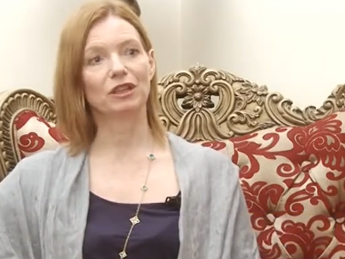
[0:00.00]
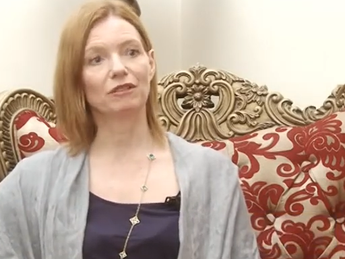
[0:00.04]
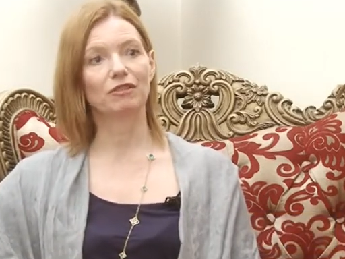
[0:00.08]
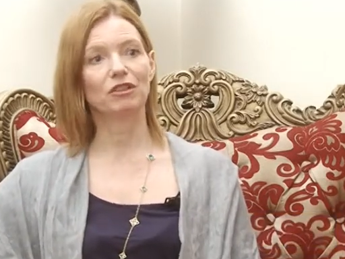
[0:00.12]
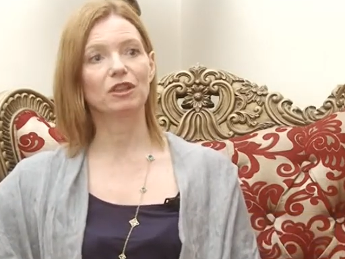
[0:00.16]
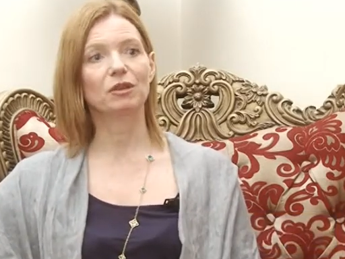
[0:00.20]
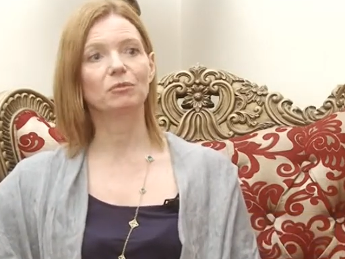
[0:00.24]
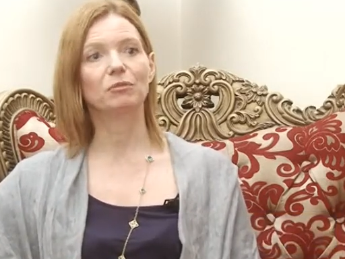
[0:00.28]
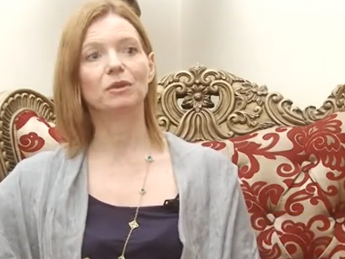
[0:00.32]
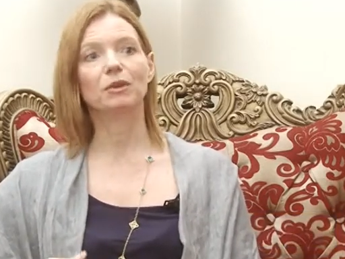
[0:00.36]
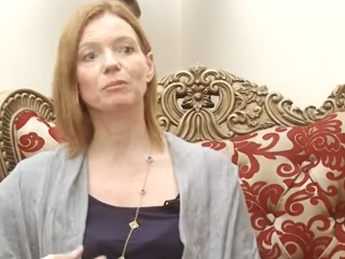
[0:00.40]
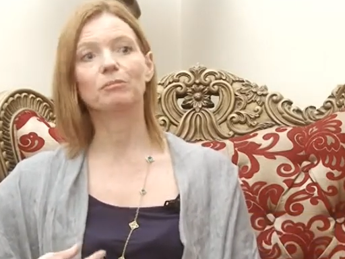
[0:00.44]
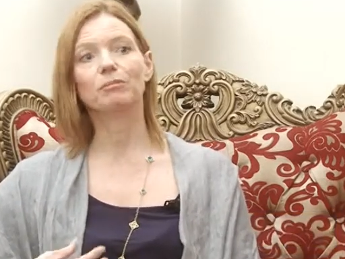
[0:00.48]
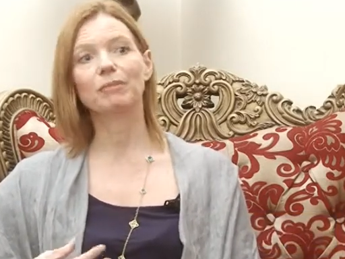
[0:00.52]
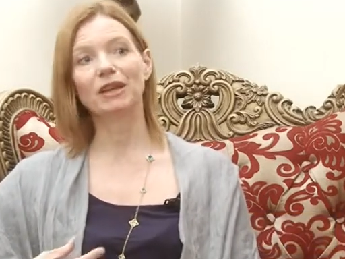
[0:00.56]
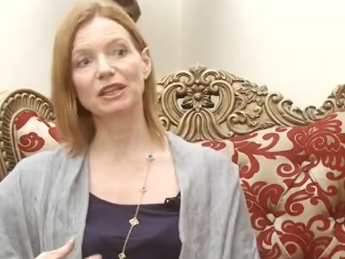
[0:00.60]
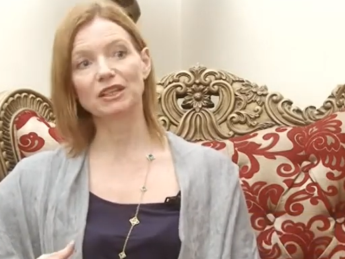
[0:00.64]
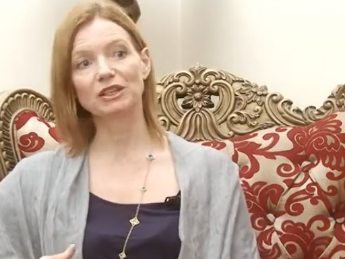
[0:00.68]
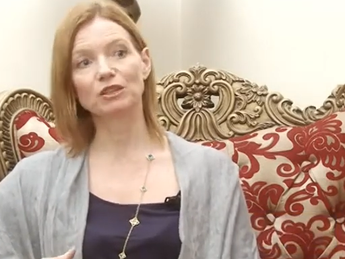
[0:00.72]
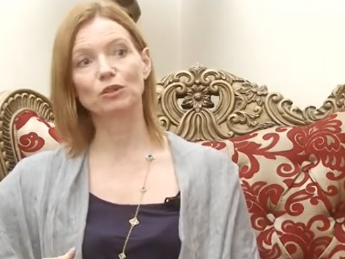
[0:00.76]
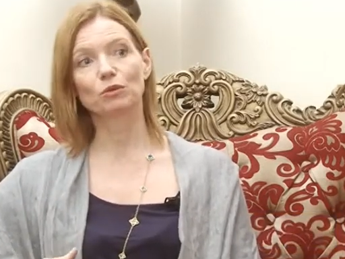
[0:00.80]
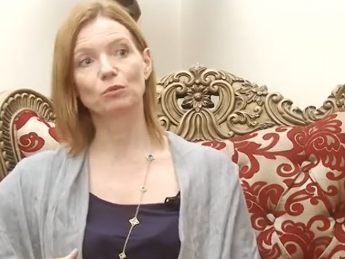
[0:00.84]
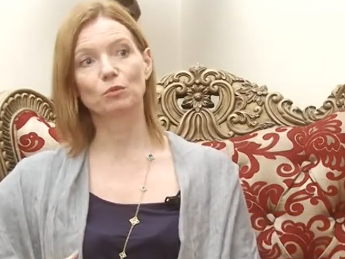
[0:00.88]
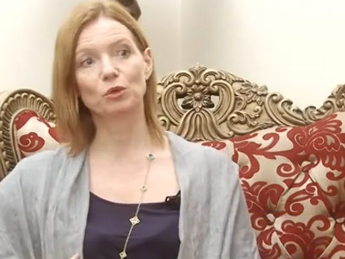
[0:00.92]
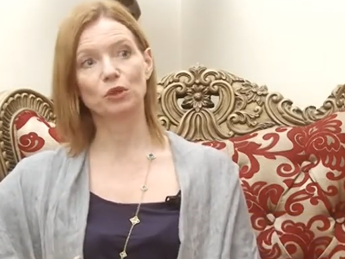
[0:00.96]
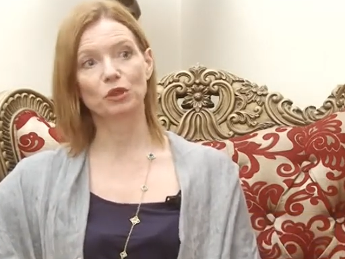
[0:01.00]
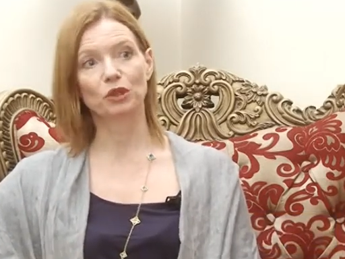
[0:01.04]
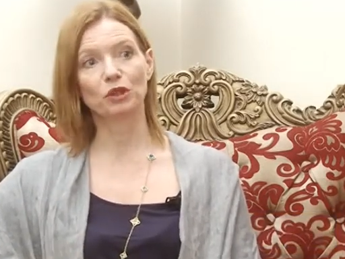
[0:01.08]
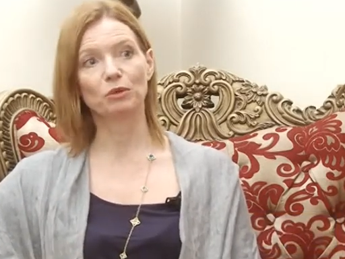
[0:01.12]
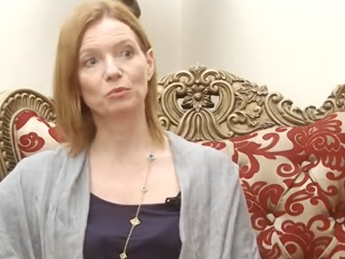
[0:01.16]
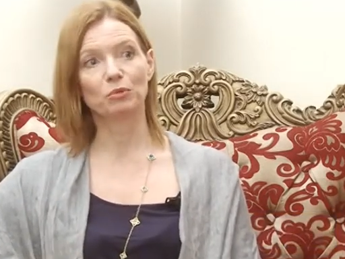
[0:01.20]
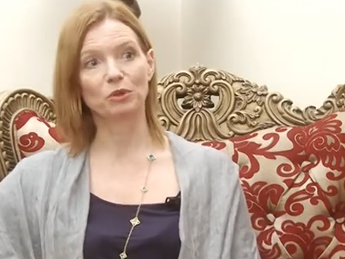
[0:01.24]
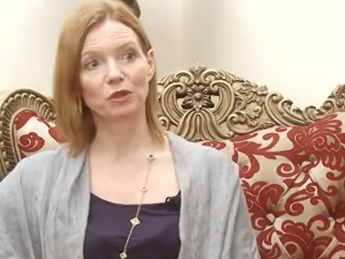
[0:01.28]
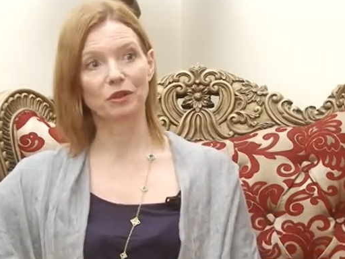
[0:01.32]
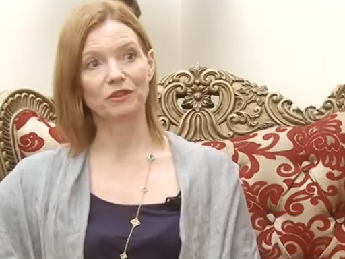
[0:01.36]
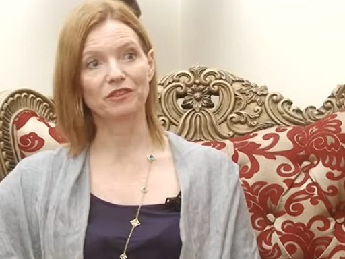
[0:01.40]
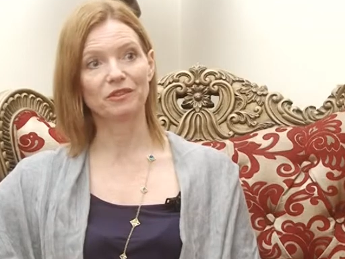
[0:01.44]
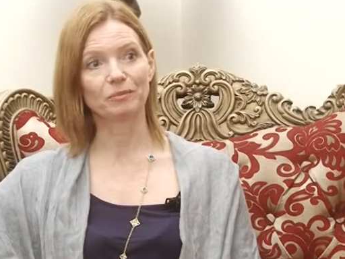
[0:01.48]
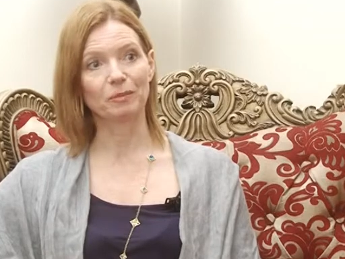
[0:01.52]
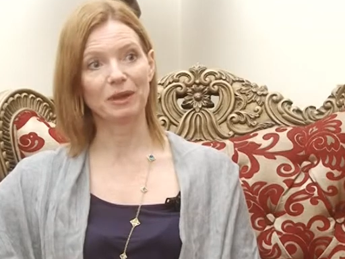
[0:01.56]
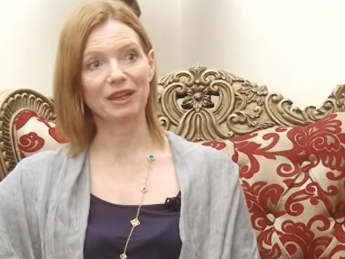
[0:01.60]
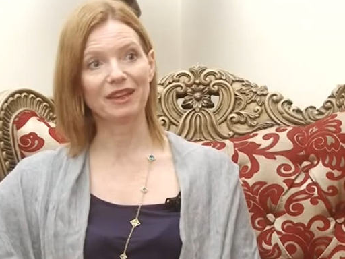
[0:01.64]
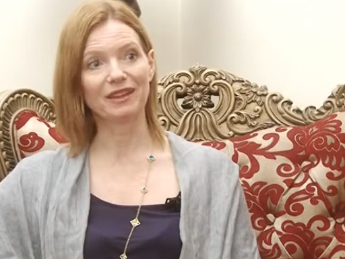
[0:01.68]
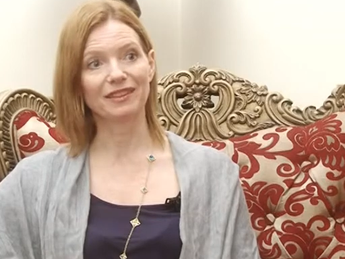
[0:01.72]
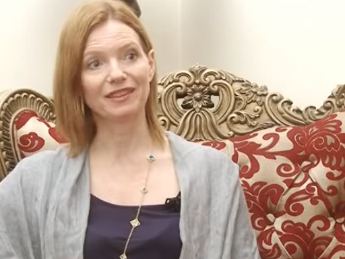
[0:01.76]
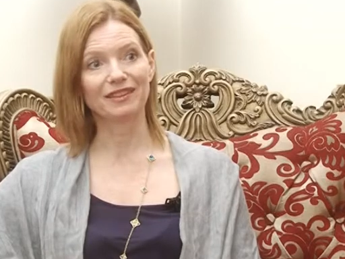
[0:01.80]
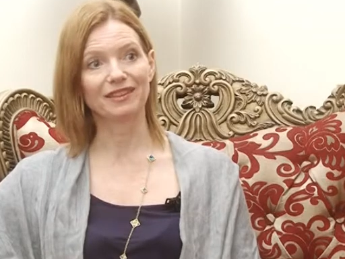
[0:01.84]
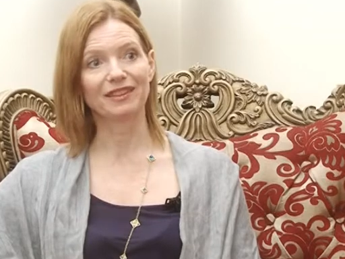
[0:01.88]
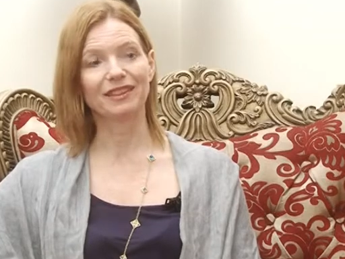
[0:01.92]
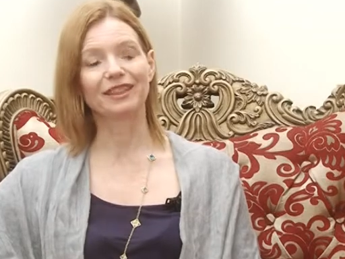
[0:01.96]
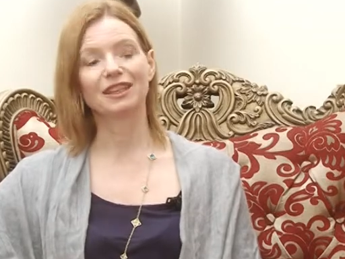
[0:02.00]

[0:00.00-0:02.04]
give them better work prospects,